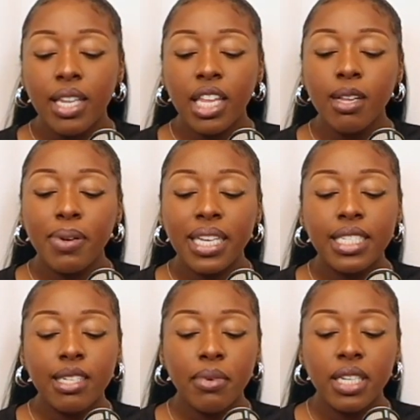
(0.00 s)
Another place
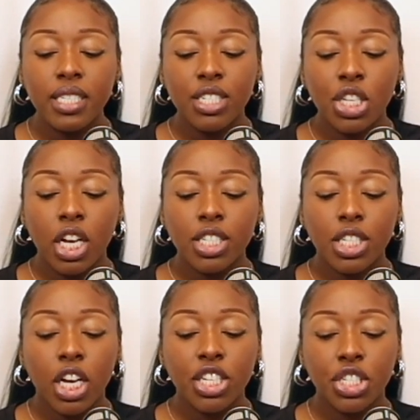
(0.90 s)
similar to
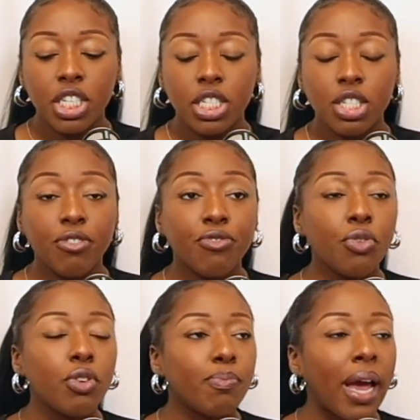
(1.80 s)
Tarshish, the
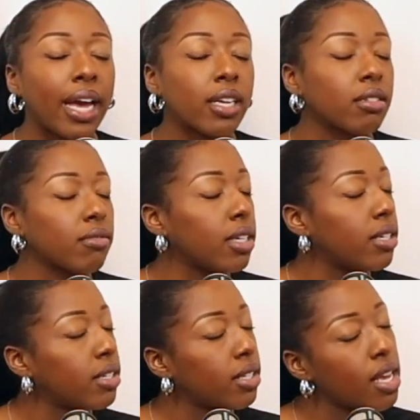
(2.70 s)
food bangs, the
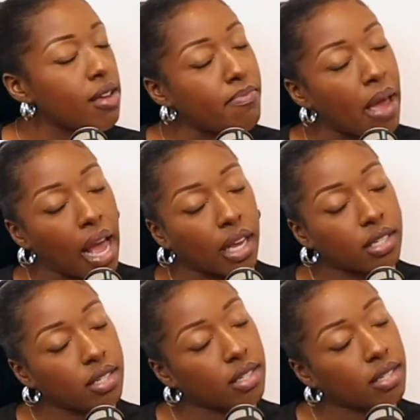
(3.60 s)
sea
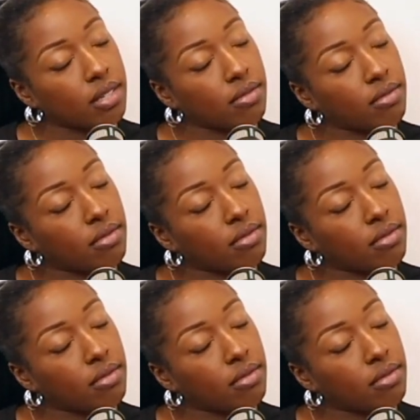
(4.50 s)
bass.